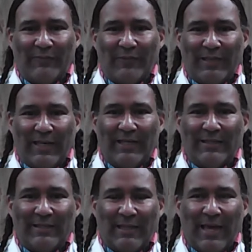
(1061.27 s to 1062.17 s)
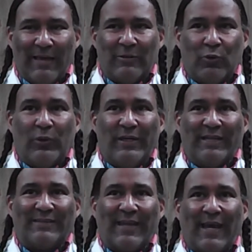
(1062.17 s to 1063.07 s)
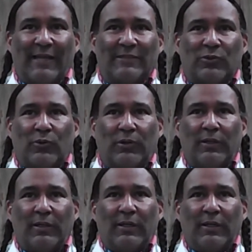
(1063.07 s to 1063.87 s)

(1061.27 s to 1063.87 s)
and that doing that task or